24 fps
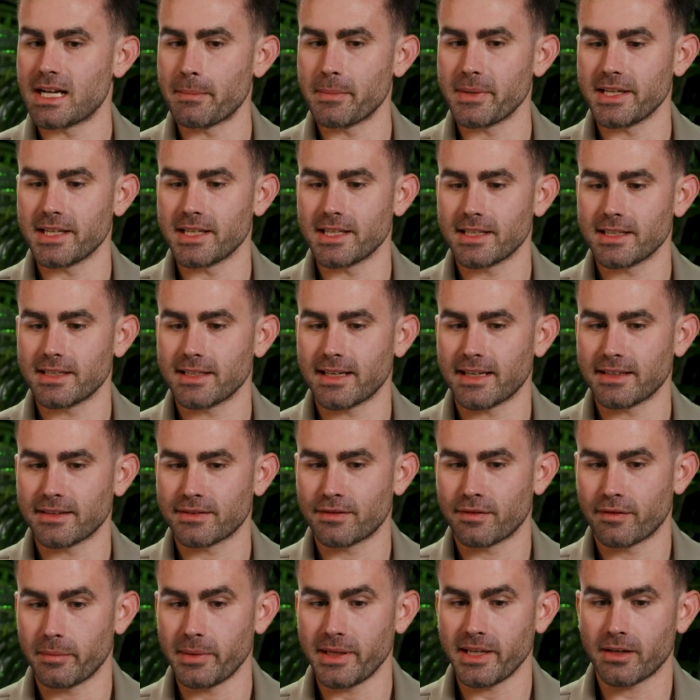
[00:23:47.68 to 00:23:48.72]
I mean,
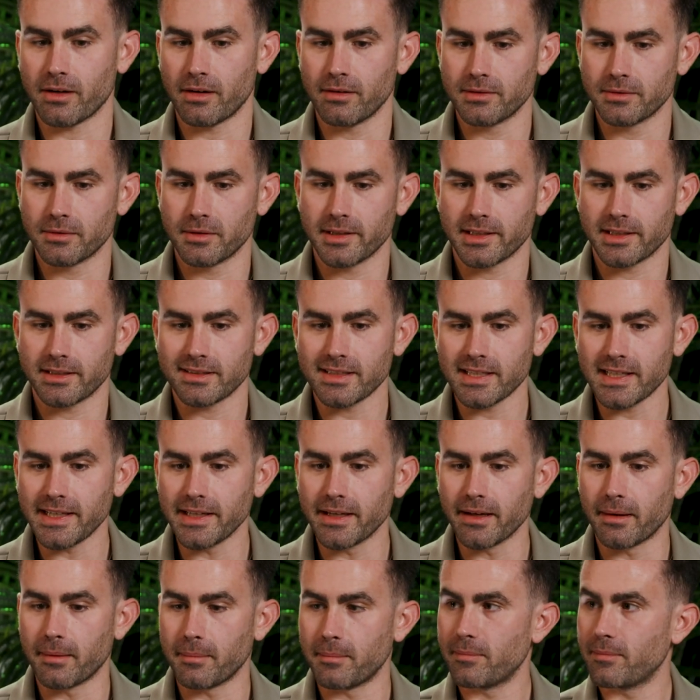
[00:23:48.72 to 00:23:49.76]
for me, COVID really teed
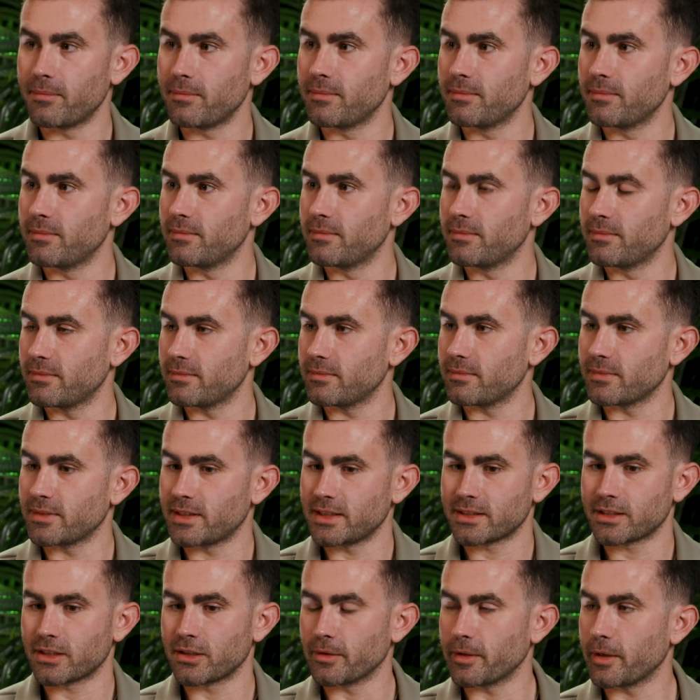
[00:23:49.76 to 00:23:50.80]
up
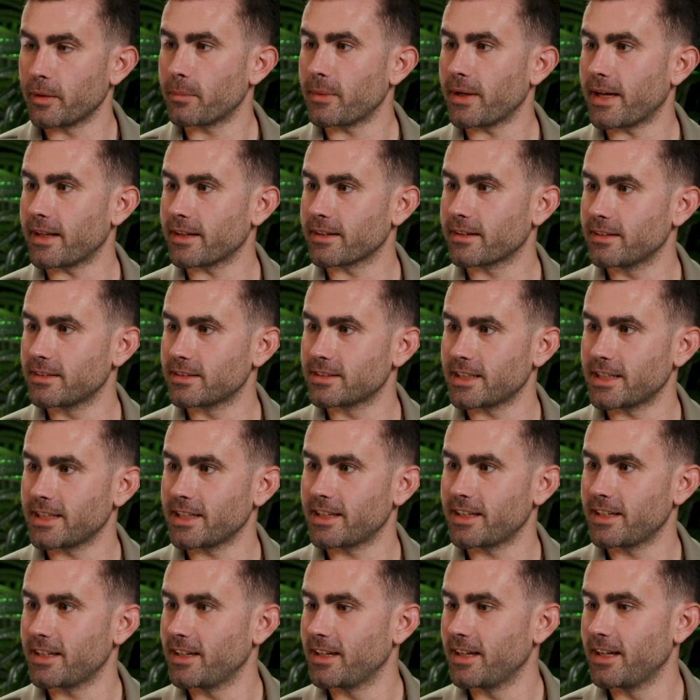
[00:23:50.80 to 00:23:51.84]
this career path because
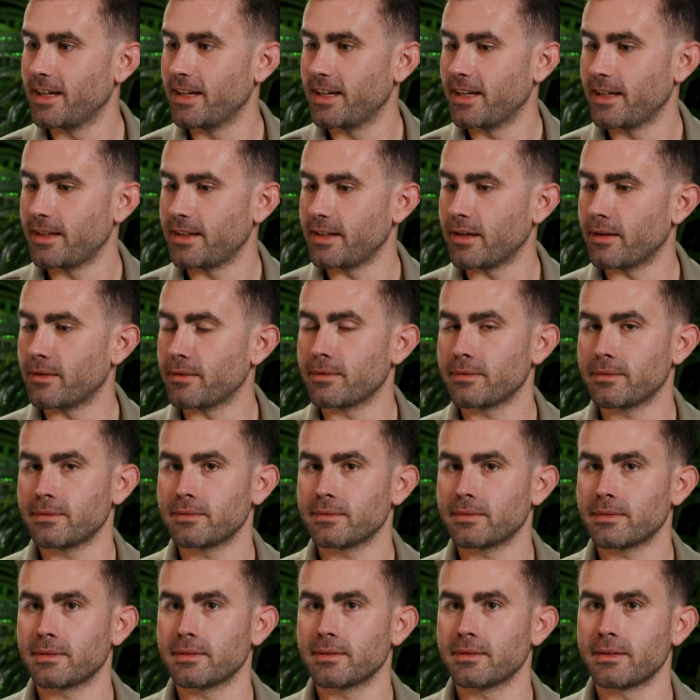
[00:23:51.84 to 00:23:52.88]
like,
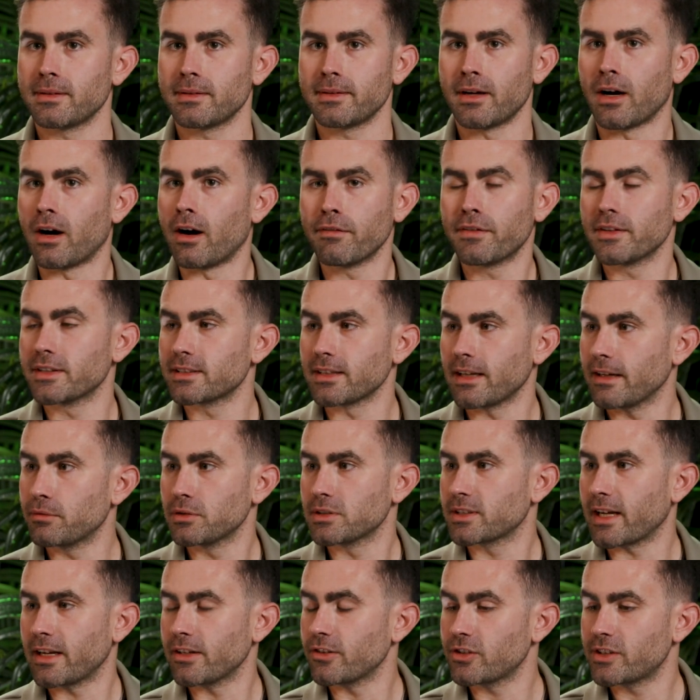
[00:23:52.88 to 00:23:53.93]
office life was
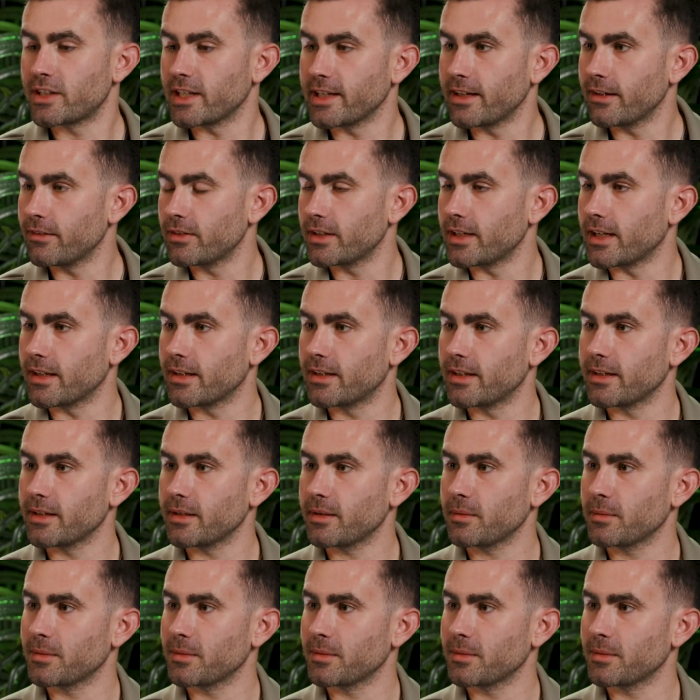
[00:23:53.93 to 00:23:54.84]
kind of just a given, I think.